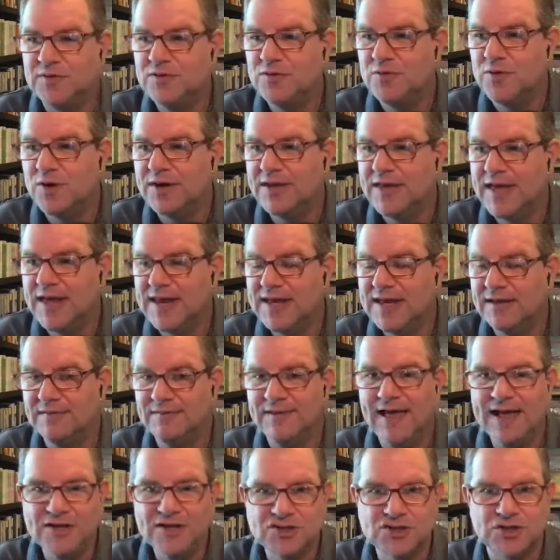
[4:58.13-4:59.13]
who are getting
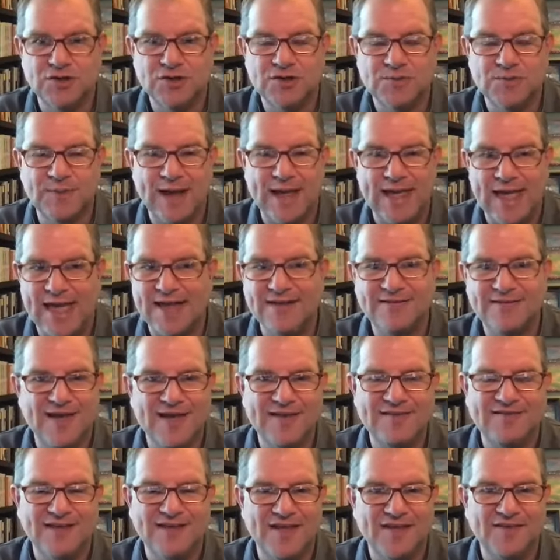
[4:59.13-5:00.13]
lectured by
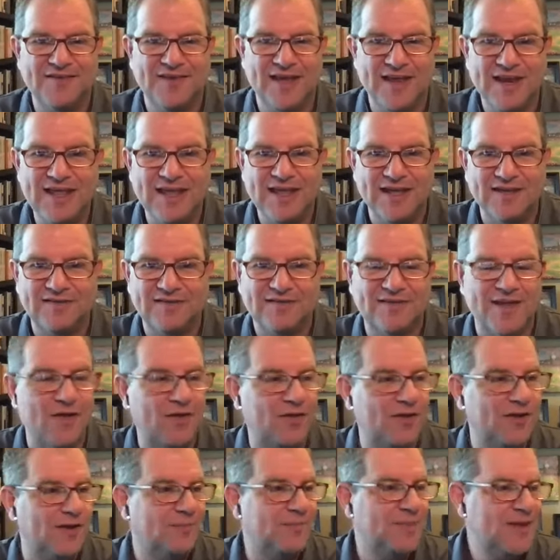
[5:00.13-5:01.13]
anti-sales idiots
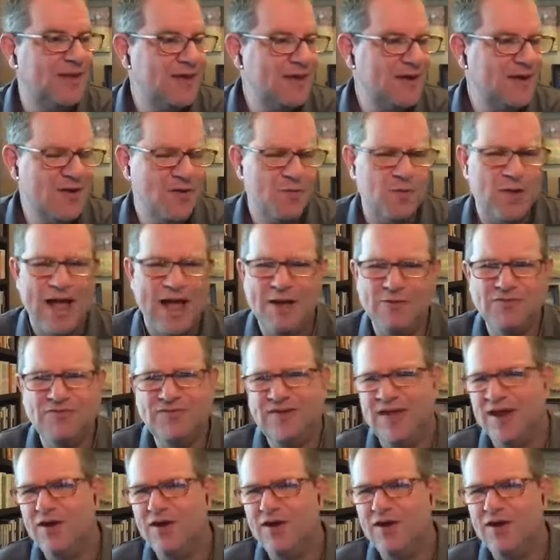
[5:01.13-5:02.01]
telling them, well, how dare